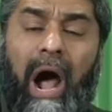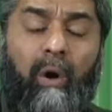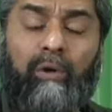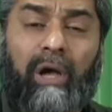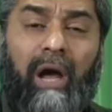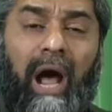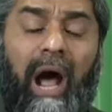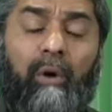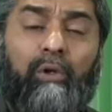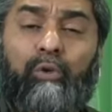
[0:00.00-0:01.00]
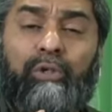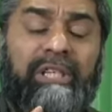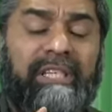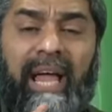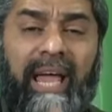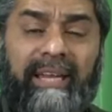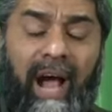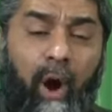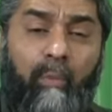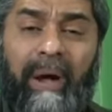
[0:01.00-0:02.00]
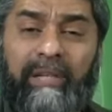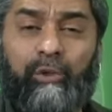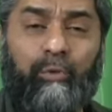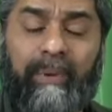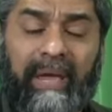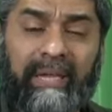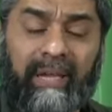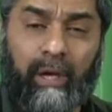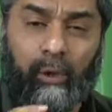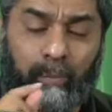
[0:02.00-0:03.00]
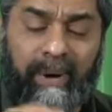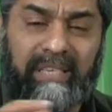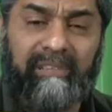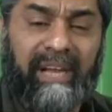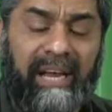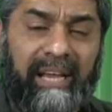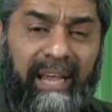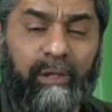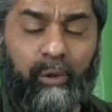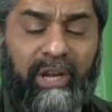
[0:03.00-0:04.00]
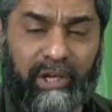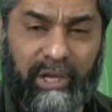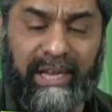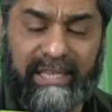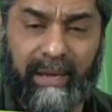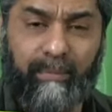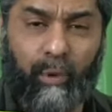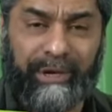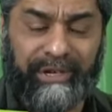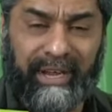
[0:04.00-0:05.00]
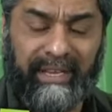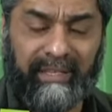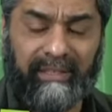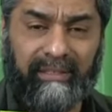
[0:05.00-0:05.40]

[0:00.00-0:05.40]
how oh, okay. how do you decide how much to pay? You must have done a calculation at some point, right?